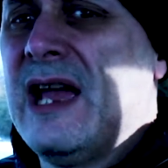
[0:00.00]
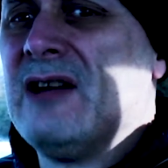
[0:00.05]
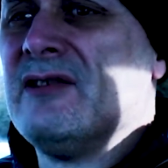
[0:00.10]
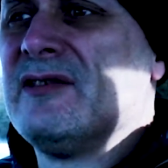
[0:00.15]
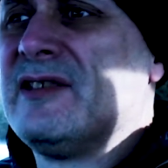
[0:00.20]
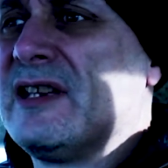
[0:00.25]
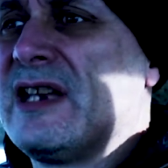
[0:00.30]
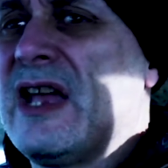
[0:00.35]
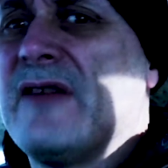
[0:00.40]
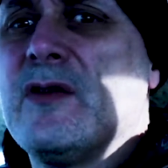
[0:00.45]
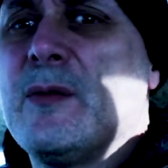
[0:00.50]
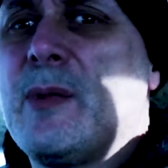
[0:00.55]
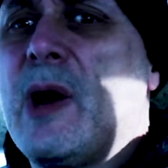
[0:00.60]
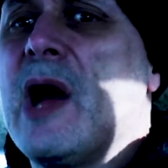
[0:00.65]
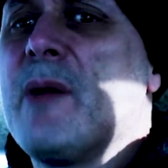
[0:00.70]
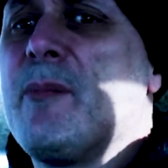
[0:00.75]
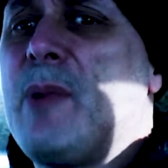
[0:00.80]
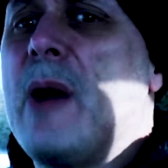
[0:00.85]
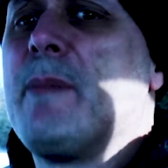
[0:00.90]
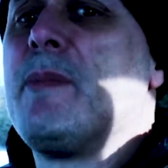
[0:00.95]
held together
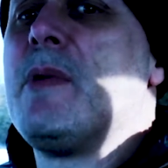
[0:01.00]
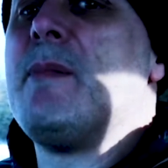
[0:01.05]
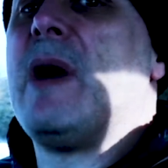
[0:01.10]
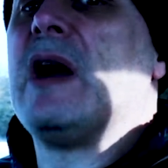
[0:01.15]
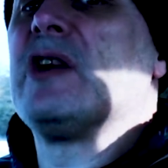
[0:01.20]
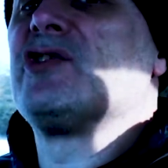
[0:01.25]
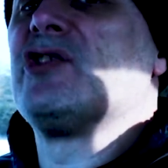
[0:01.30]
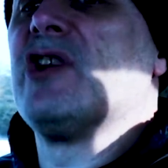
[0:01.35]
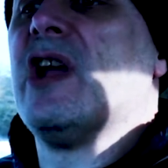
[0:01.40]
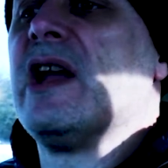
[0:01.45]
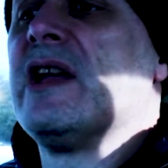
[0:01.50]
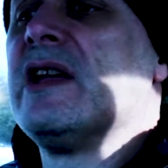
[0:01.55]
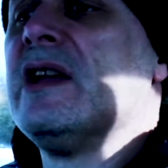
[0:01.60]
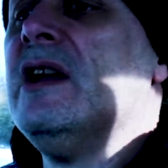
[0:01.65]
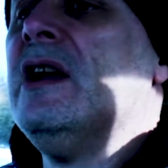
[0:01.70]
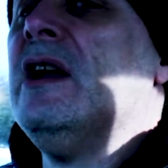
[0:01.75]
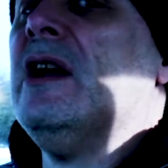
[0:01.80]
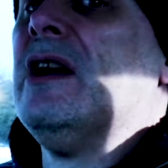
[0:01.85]
by papier-mâché